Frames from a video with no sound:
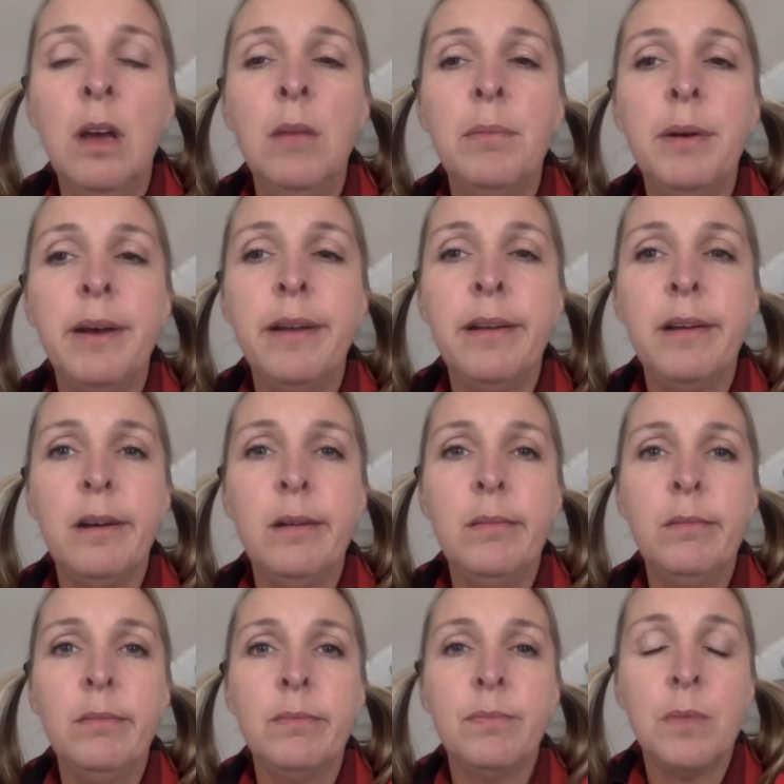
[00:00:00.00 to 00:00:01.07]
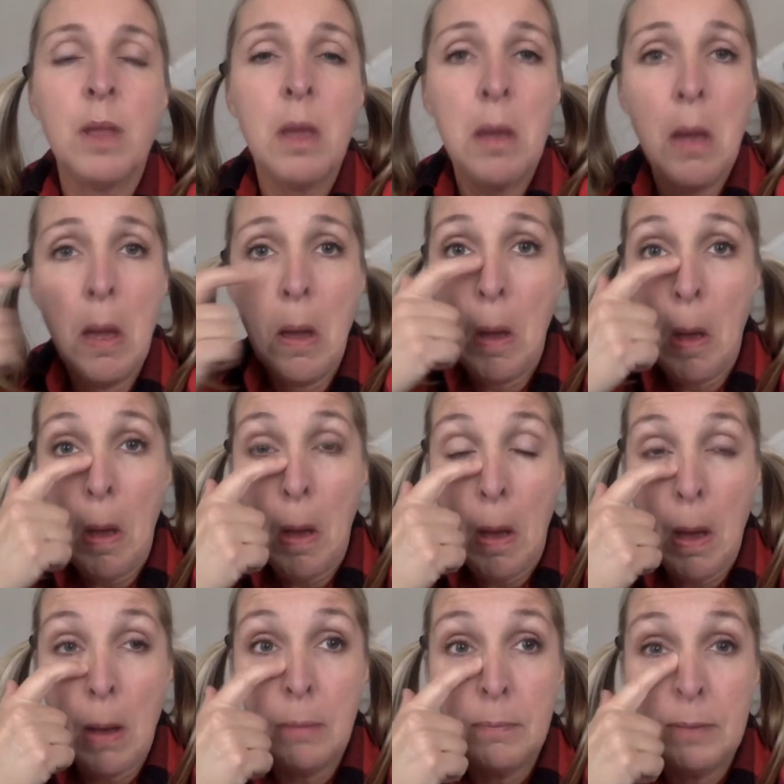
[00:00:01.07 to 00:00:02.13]
But
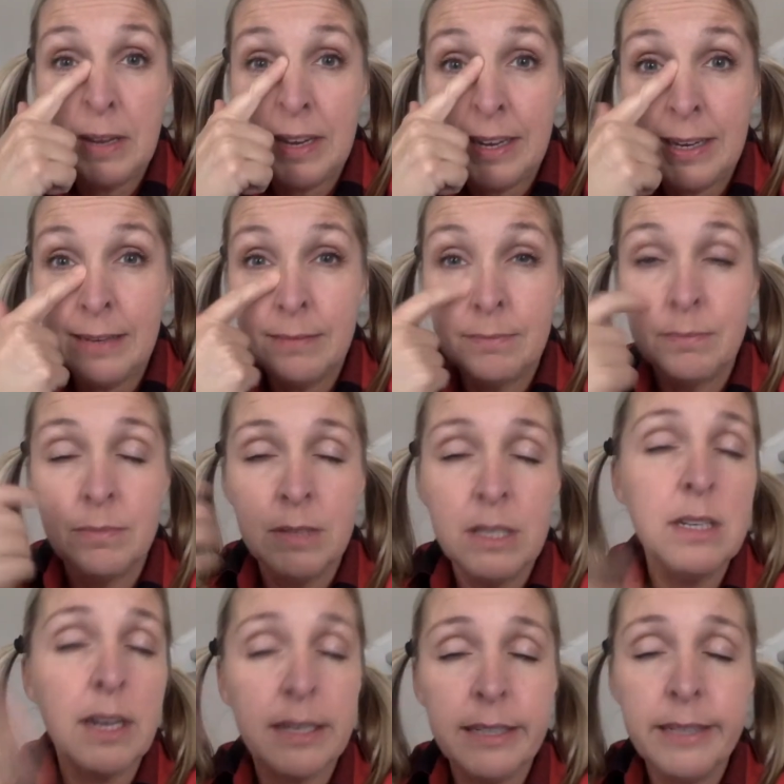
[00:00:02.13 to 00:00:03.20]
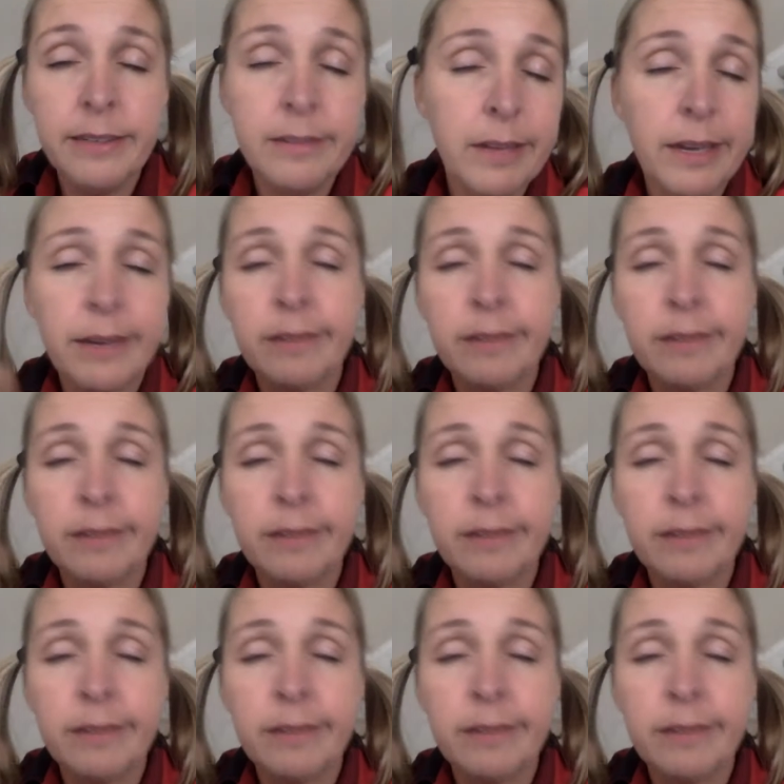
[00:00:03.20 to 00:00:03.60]
I'll be conducting